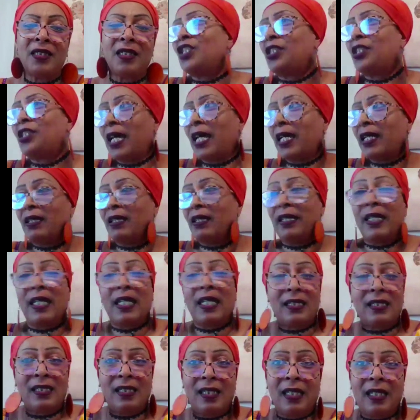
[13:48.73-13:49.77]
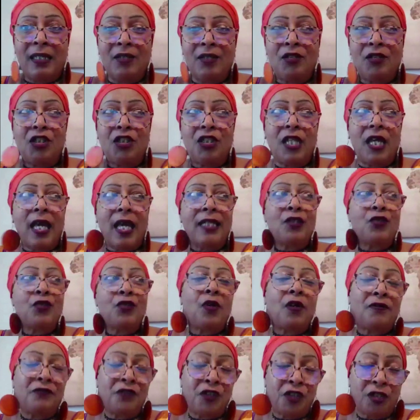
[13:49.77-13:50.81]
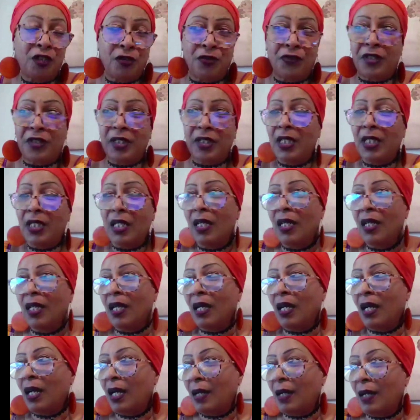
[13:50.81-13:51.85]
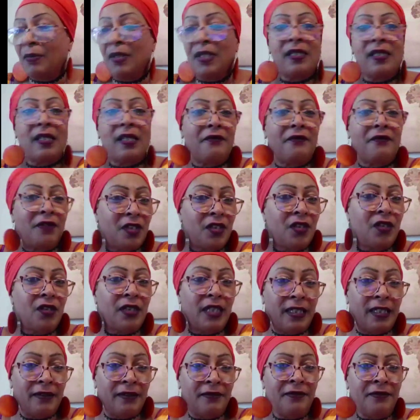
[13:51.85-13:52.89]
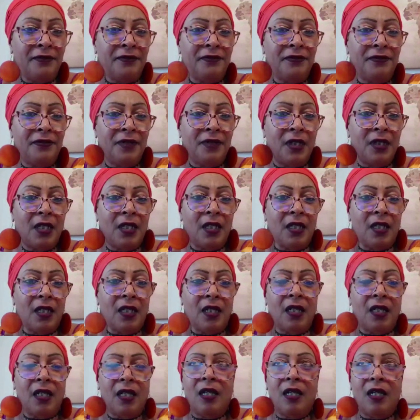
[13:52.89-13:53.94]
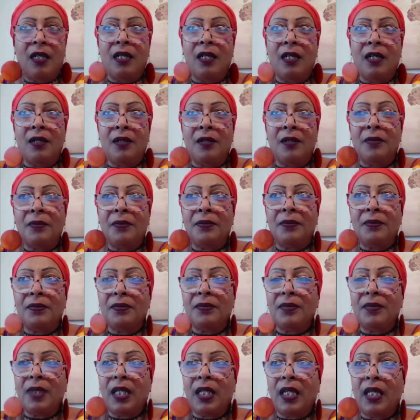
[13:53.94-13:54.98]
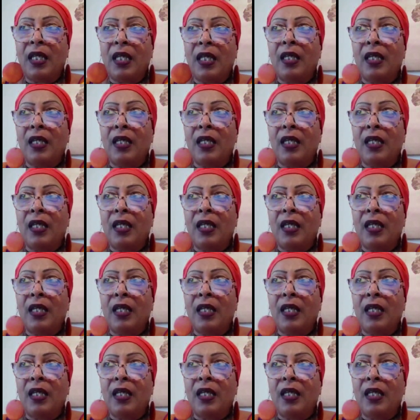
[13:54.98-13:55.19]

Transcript: Plus, she had, like I said, she had 12 children, 7 to live, and